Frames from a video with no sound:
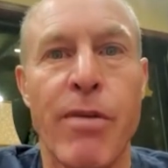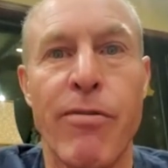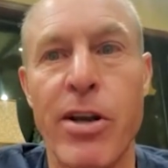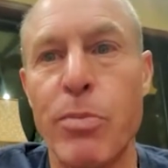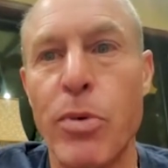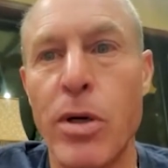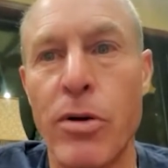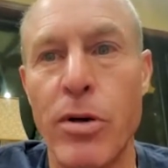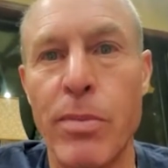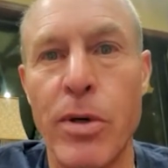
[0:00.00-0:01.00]
Facebook
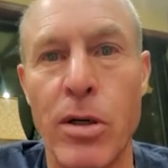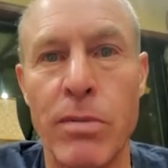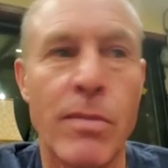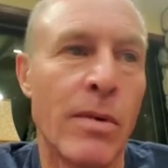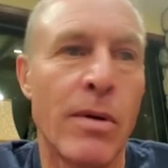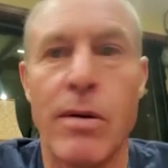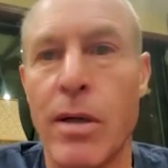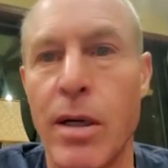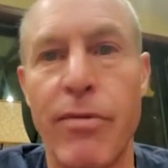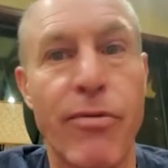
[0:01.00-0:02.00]
group called
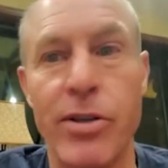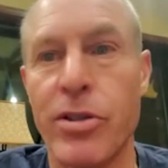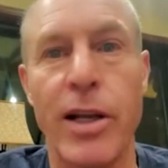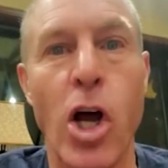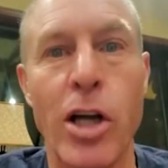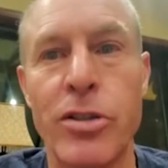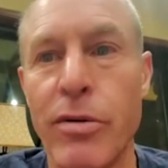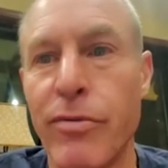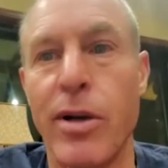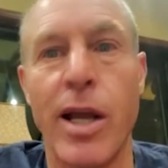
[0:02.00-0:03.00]
uh, Front Sight Lawsuit,
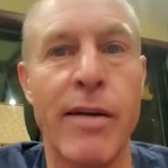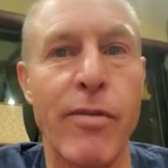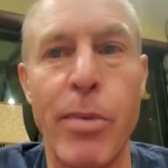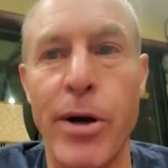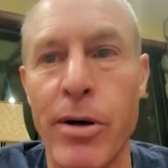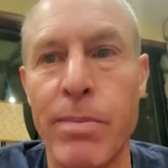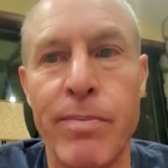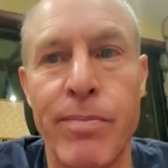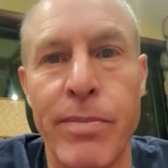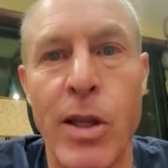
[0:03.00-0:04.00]
for lack of a better
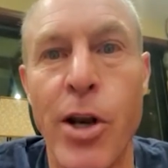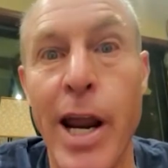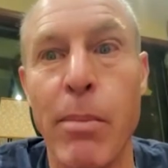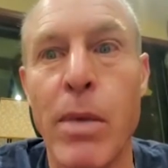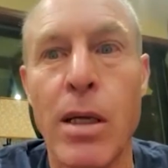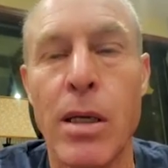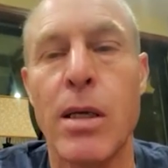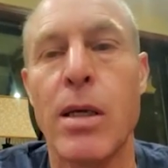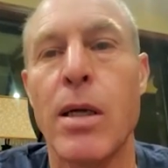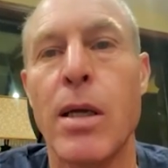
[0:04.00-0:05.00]
name,
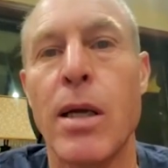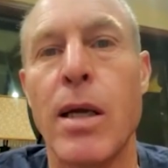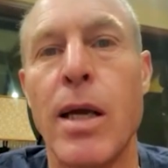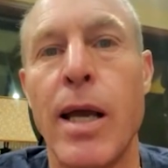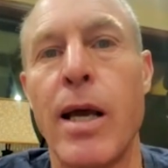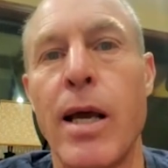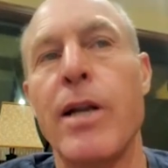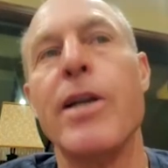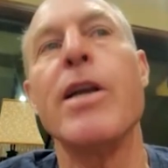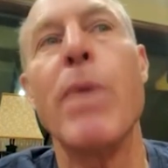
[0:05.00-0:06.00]
and an
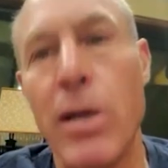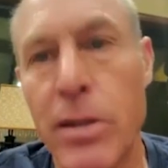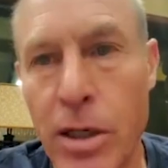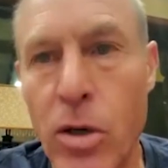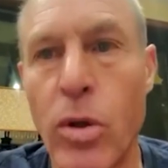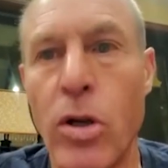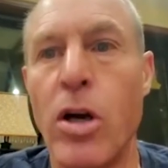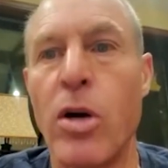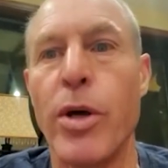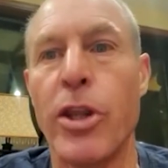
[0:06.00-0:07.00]
email to go
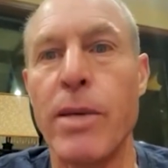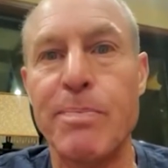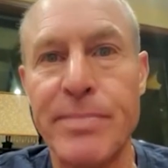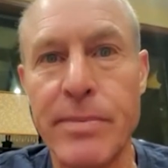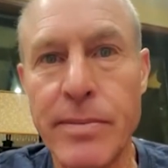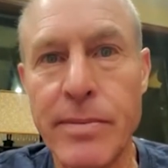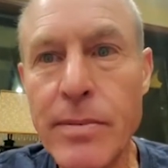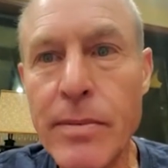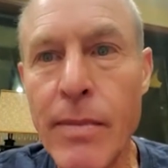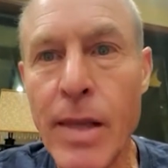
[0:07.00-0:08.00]
along with it.
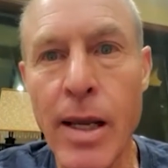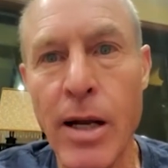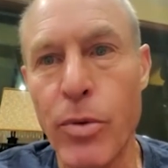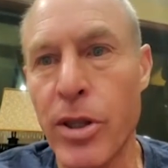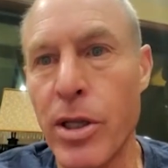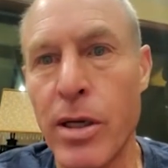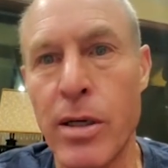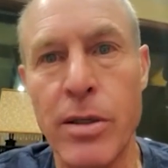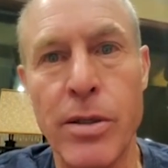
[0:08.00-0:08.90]
And within